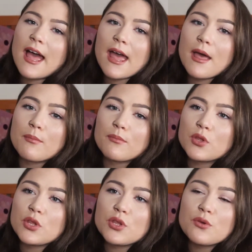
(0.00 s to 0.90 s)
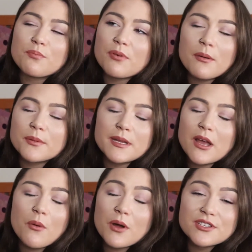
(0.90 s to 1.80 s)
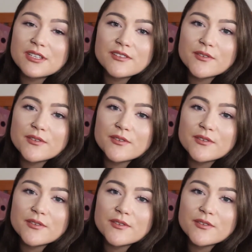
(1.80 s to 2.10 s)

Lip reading: You probably are watching this